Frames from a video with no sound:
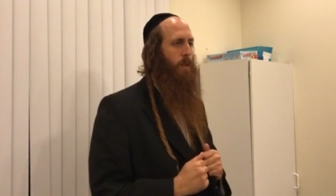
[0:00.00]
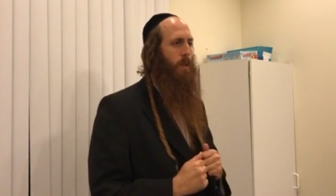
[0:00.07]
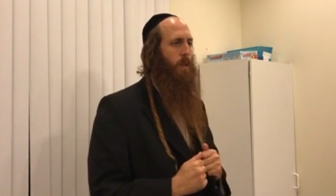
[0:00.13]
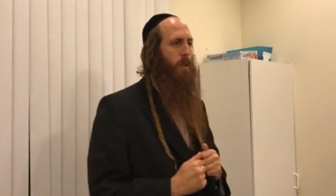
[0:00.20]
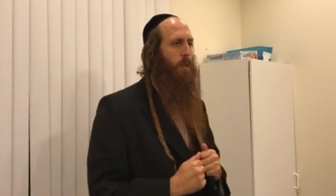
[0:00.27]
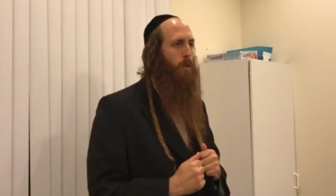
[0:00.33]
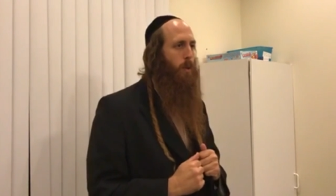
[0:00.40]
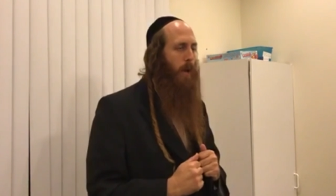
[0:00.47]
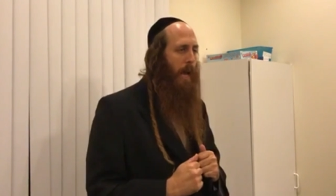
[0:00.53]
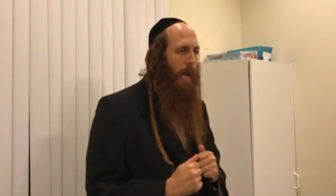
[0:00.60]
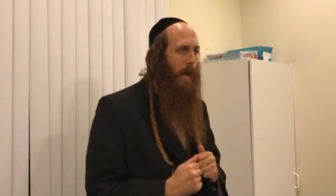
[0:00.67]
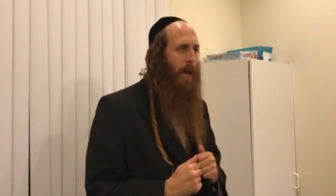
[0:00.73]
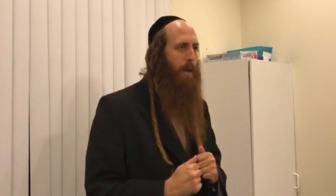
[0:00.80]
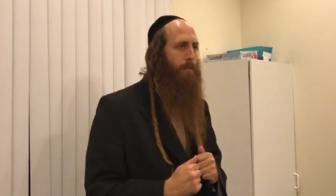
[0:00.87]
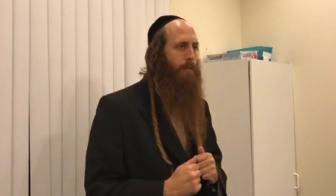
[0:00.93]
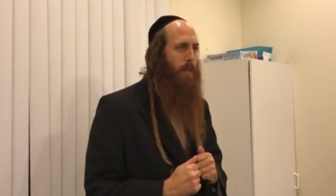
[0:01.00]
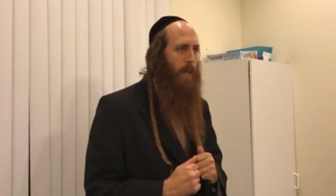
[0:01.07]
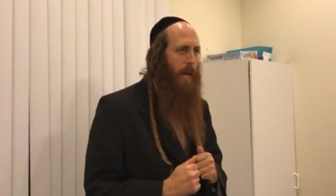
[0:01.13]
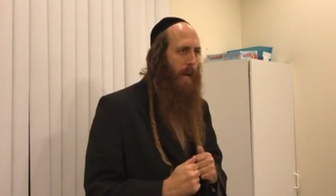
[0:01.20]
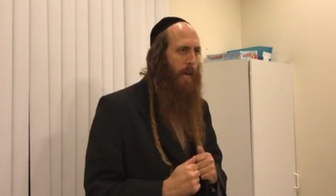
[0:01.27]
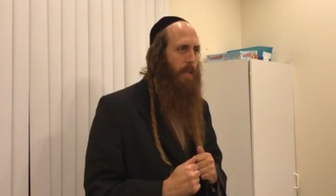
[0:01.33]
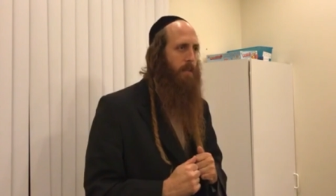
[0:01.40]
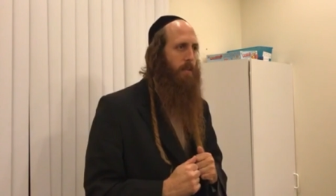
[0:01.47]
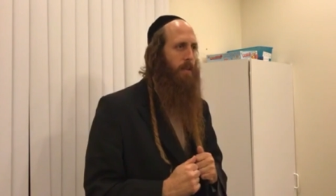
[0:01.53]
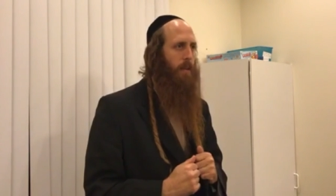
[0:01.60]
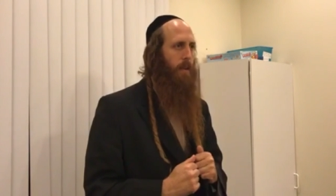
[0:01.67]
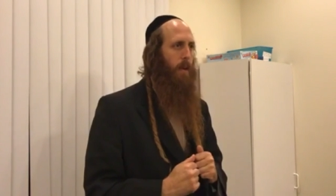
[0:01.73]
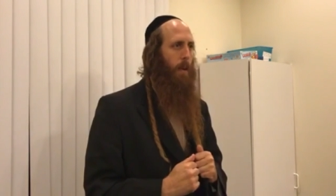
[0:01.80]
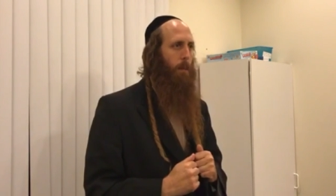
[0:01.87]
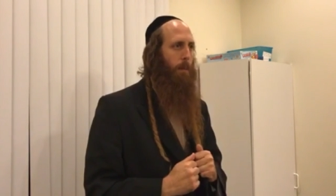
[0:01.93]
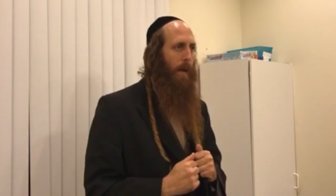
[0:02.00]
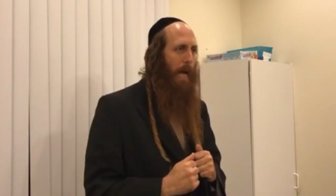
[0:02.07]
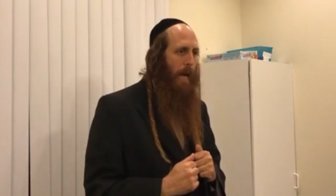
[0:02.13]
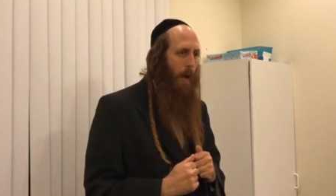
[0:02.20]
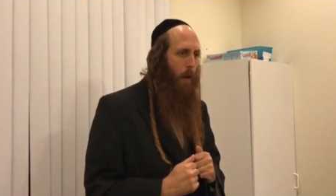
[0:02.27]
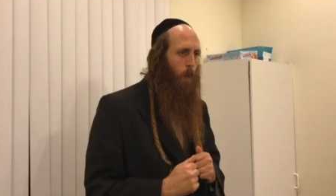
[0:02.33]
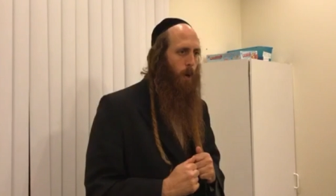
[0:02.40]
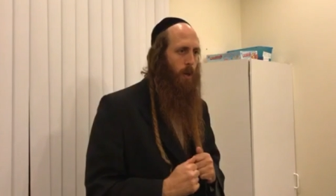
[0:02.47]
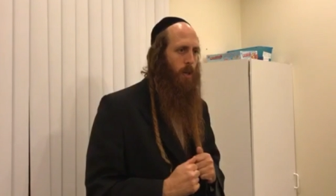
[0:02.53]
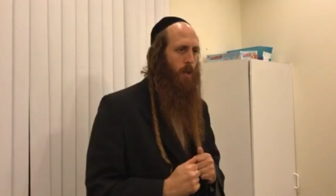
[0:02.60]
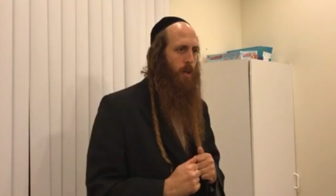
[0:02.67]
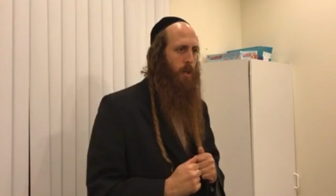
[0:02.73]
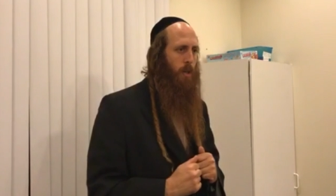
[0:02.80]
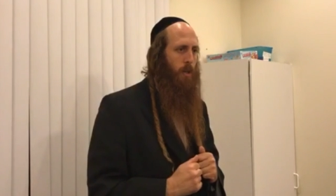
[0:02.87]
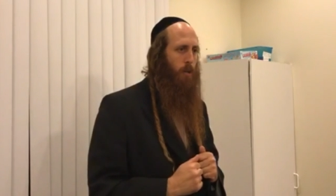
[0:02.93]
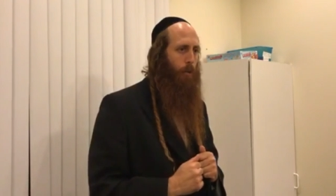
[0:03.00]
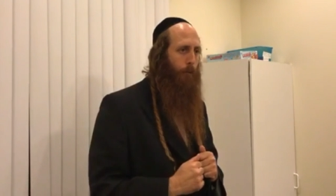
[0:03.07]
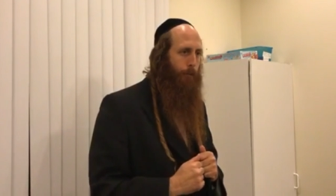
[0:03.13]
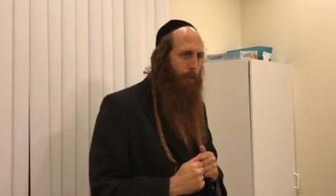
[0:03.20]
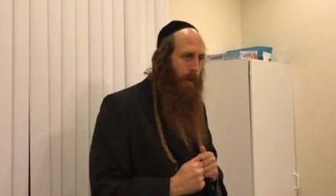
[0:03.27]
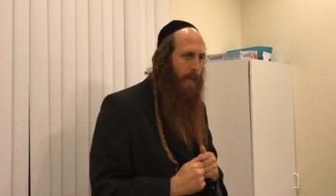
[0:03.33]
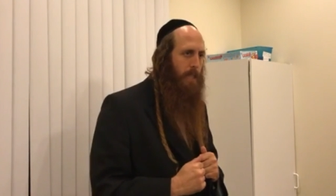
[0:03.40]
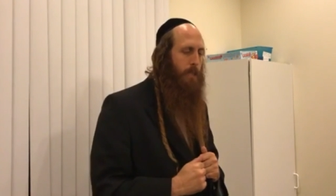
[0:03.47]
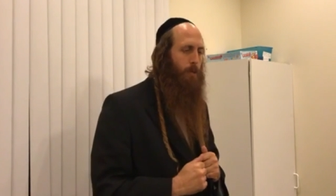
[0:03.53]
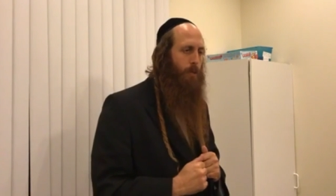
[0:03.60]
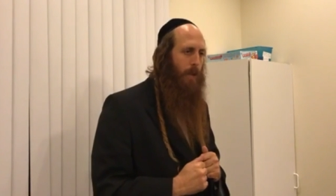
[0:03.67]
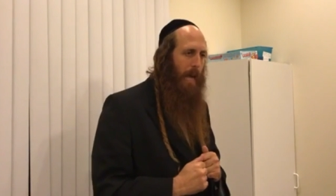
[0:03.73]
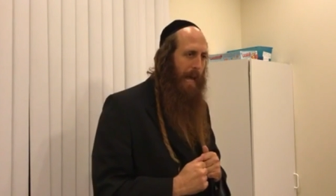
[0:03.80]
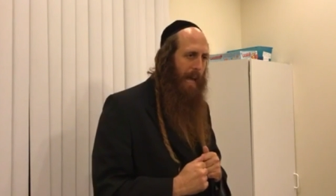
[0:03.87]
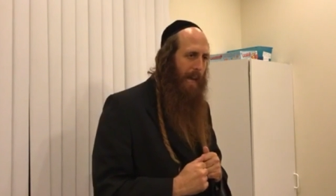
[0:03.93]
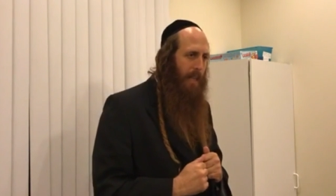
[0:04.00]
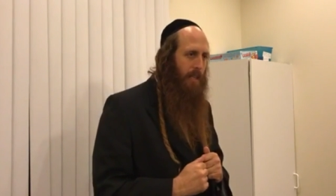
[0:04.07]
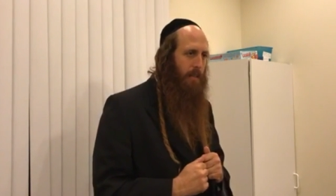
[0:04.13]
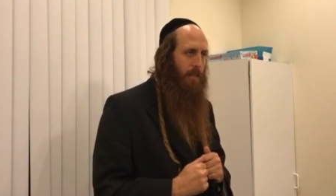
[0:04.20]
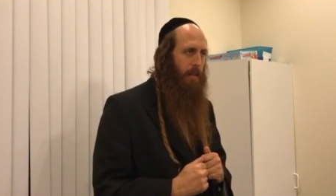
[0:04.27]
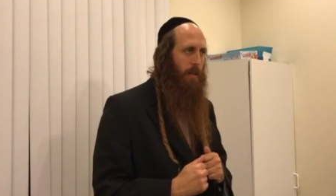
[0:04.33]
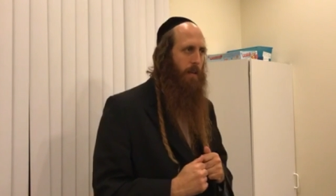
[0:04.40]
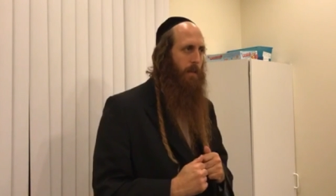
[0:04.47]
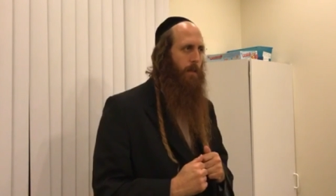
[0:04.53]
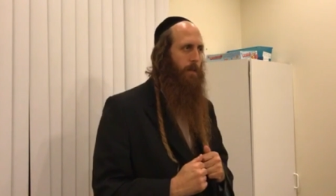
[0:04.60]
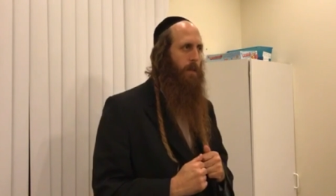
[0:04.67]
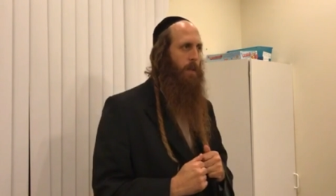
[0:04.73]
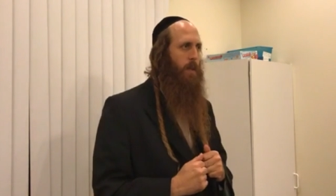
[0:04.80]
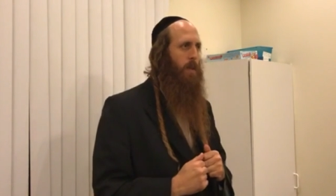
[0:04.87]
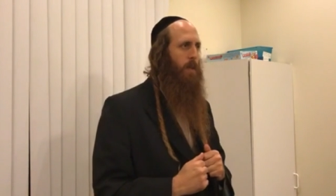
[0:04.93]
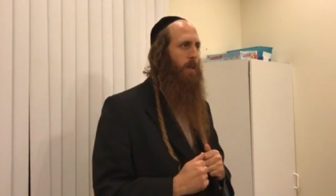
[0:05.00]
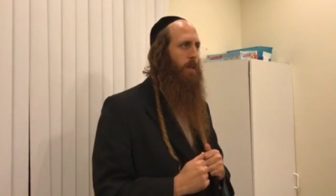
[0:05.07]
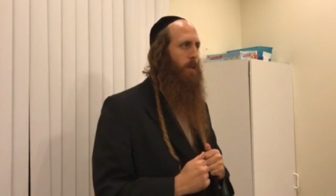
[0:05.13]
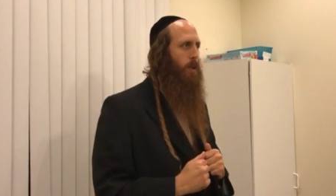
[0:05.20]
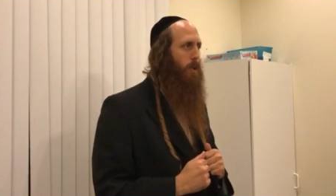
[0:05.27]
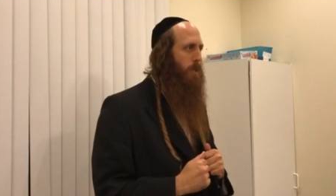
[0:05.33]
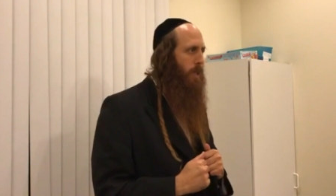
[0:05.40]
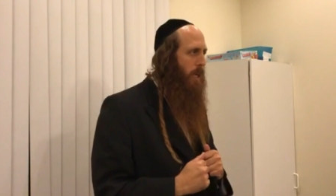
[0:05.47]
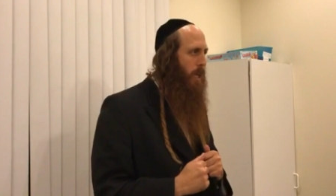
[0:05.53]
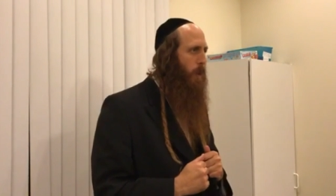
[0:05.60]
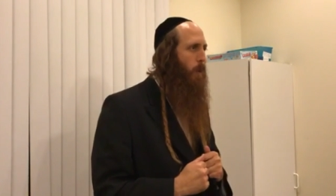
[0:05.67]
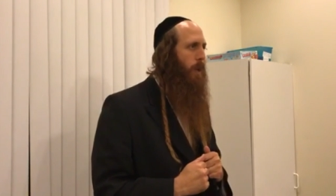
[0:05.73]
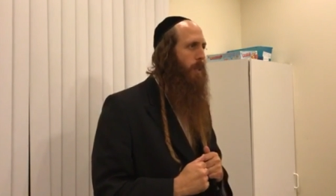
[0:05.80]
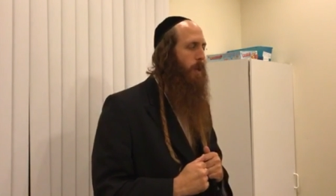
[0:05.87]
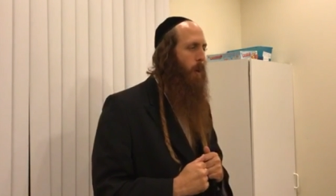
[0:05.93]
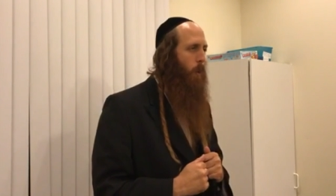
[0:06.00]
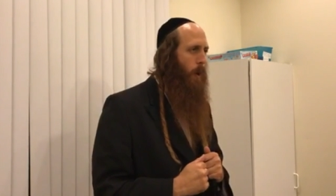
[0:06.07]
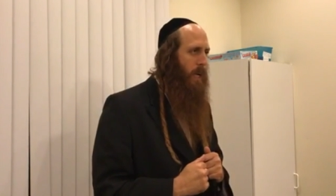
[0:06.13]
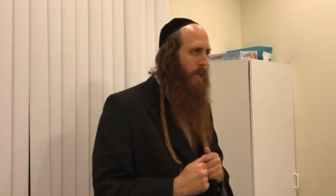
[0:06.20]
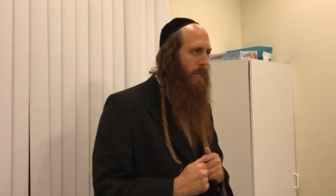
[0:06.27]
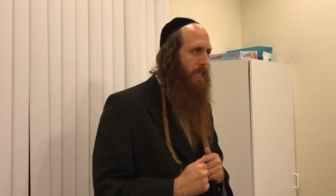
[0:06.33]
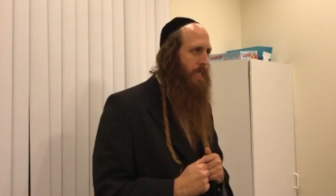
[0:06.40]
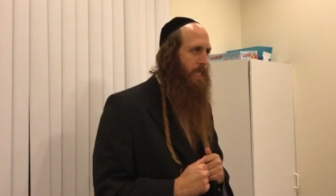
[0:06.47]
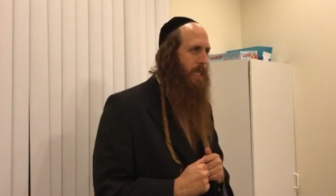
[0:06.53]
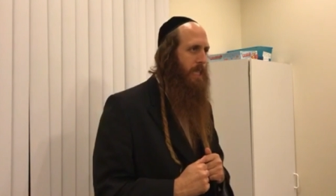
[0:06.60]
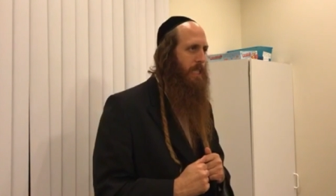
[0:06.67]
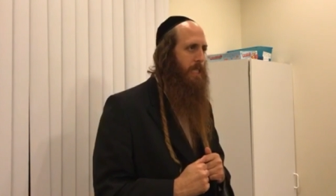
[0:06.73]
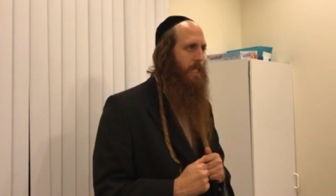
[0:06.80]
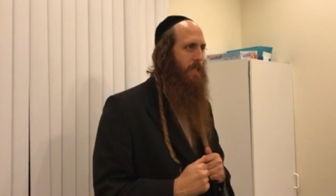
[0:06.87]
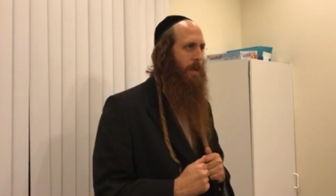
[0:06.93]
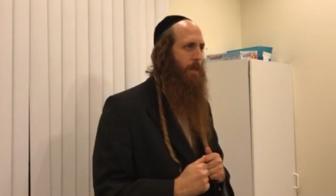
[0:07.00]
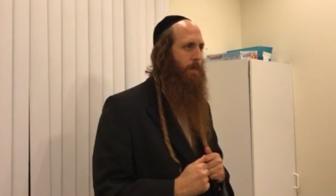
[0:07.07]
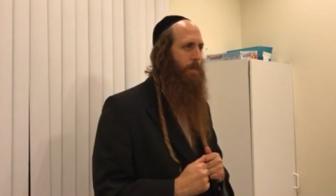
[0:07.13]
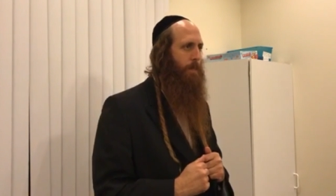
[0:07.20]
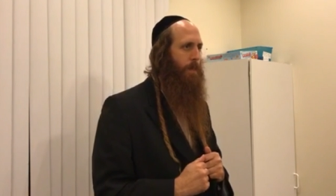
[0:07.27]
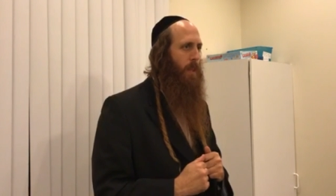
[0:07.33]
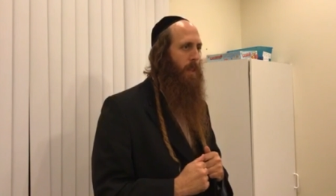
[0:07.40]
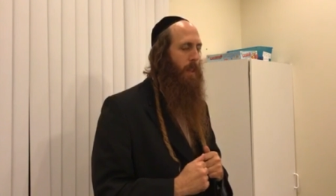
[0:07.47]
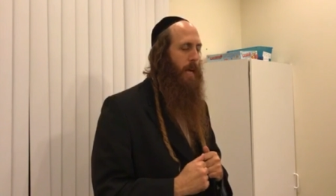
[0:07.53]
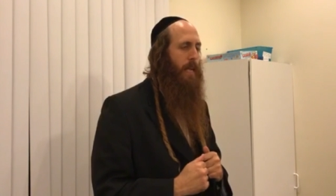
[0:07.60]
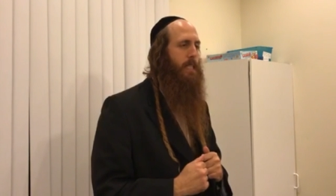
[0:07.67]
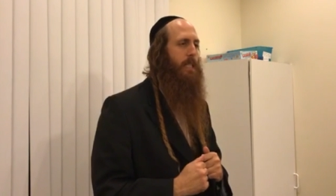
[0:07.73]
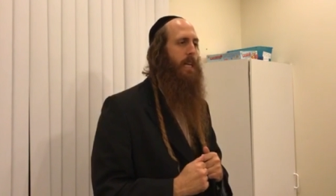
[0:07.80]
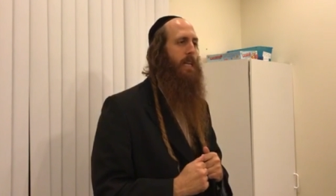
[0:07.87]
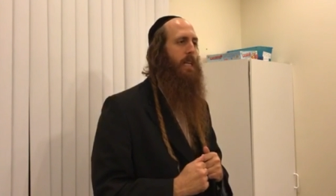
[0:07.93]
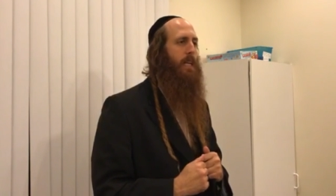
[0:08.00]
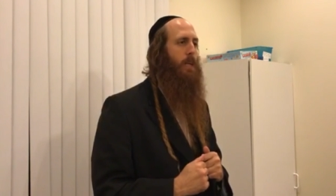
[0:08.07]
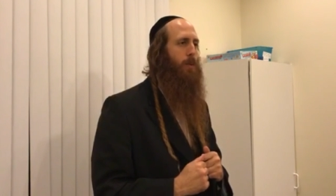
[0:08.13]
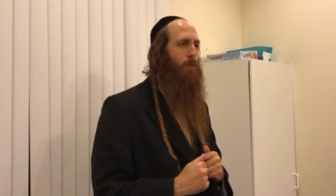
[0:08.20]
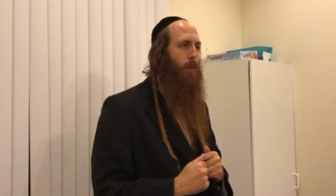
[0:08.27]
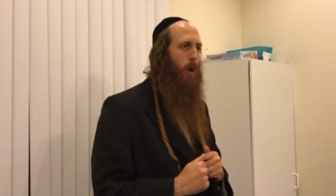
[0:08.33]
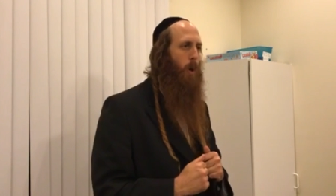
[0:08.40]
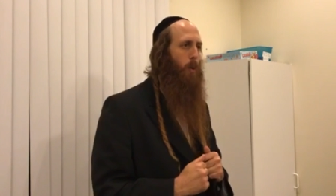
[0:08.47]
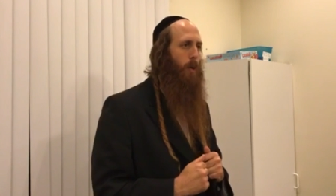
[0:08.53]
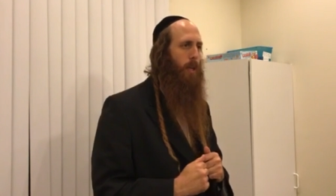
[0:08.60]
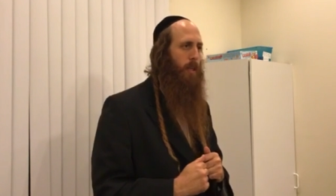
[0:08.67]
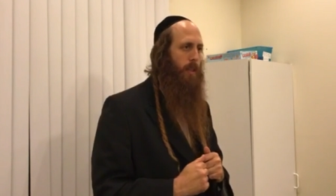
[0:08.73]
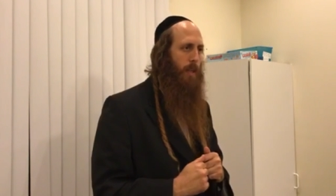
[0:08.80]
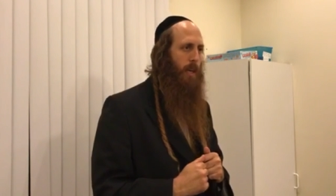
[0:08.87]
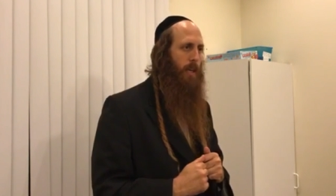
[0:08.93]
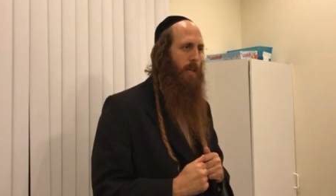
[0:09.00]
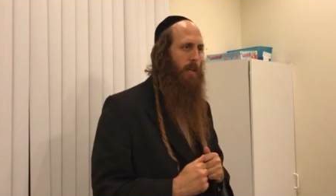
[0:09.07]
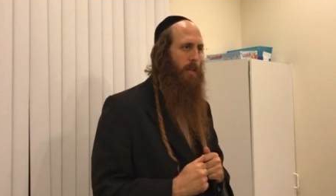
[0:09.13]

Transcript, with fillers: To have that power, to face reality, to deal with your weaknesses. That's an heroic thing.